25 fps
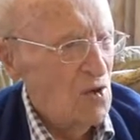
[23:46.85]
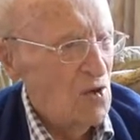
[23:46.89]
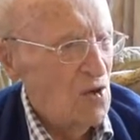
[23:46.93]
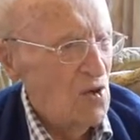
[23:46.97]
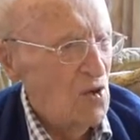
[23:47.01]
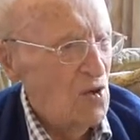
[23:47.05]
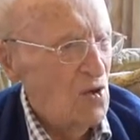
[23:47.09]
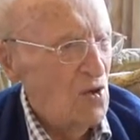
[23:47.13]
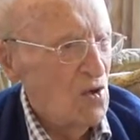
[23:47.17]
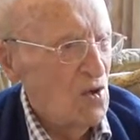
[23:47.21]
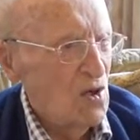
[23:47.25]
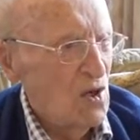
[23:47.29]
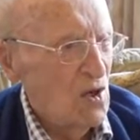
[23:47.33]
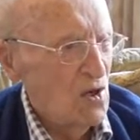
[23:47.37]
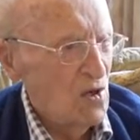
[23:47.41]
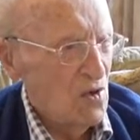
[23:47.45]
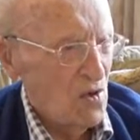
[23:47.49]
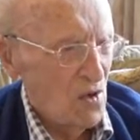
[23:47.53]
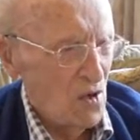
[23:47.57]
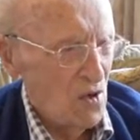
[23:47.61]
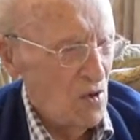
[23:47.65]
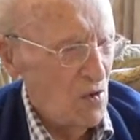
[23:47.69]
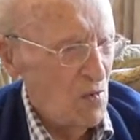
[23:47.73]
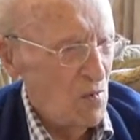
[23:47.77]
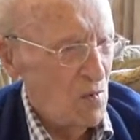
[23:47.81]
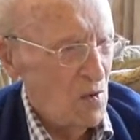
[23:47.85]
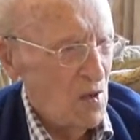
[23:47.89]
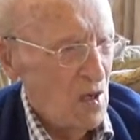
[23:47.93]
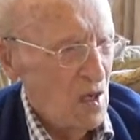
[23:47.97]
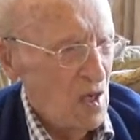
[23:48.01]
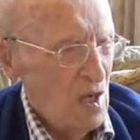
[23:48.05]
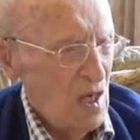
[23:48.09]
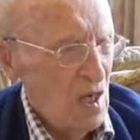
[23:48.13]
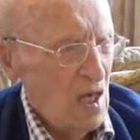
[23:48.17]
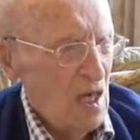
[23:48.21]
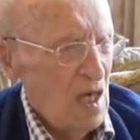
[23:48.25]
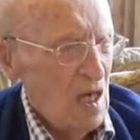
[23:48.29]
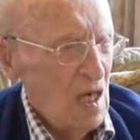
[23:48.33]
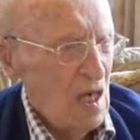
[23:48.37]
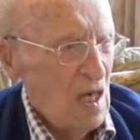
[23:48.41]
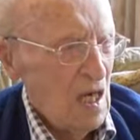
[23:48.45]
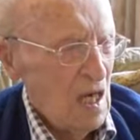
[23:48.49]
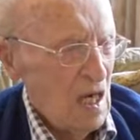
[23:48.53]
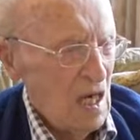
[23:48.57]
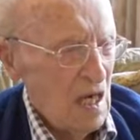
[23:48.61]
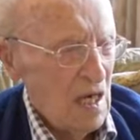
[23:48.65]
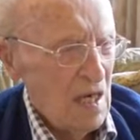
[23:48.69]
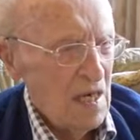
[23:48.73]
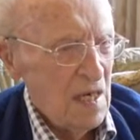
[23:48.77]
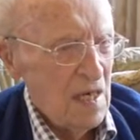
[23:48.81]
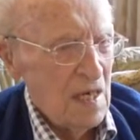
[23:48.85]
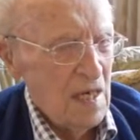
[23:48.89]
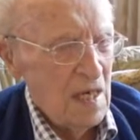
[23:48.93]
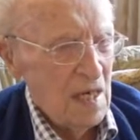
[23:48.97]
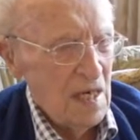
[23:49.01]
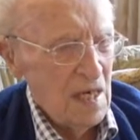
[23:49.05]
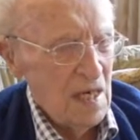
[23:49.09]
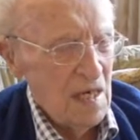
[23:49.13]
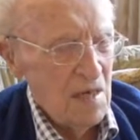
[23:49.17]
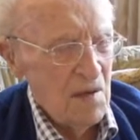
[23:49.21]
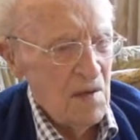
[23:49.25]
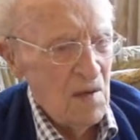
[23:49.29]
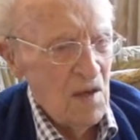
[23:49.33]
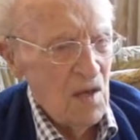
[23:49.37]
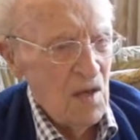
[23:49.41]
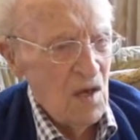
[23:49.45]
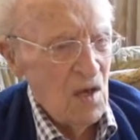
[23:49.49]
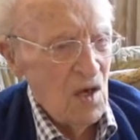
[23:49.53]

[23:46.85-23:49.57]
two group and uh,